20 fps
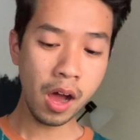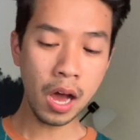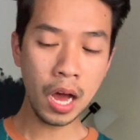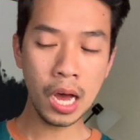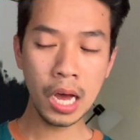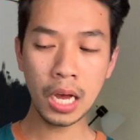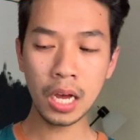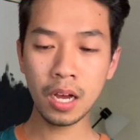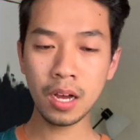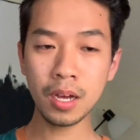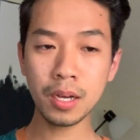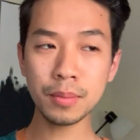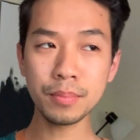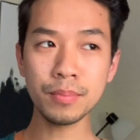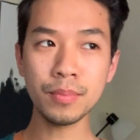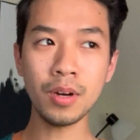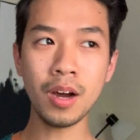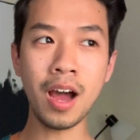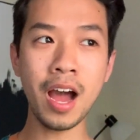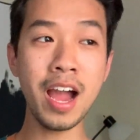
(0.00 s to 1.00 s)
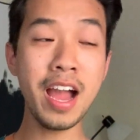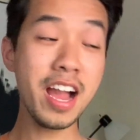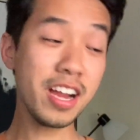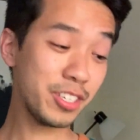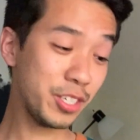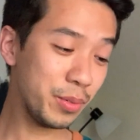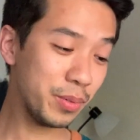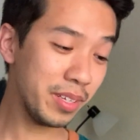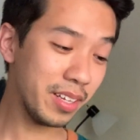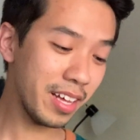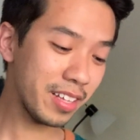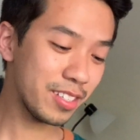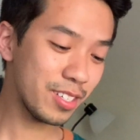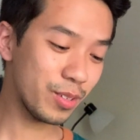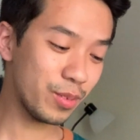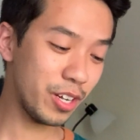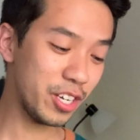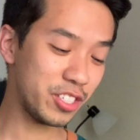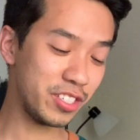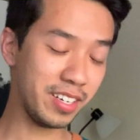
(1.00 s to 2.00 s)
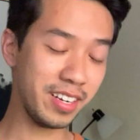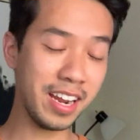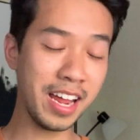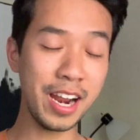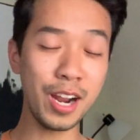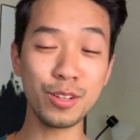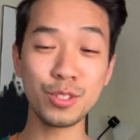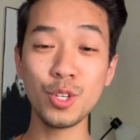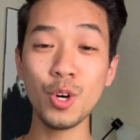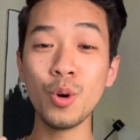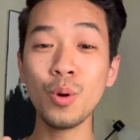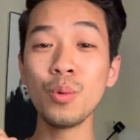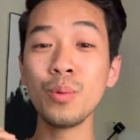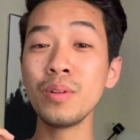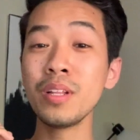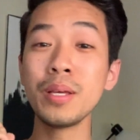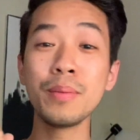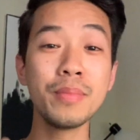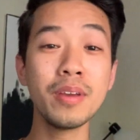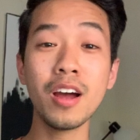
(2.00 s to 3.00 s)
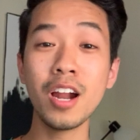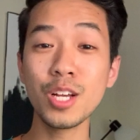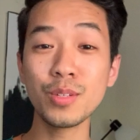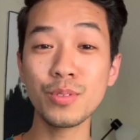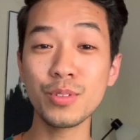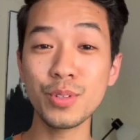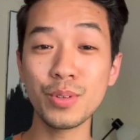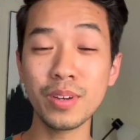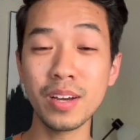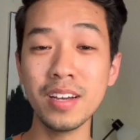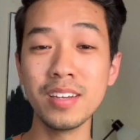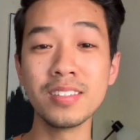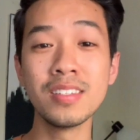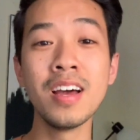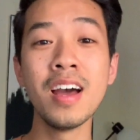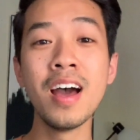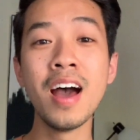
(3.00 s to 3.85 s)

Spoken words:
I actually really like this question, and I'll totally be honest with you guys.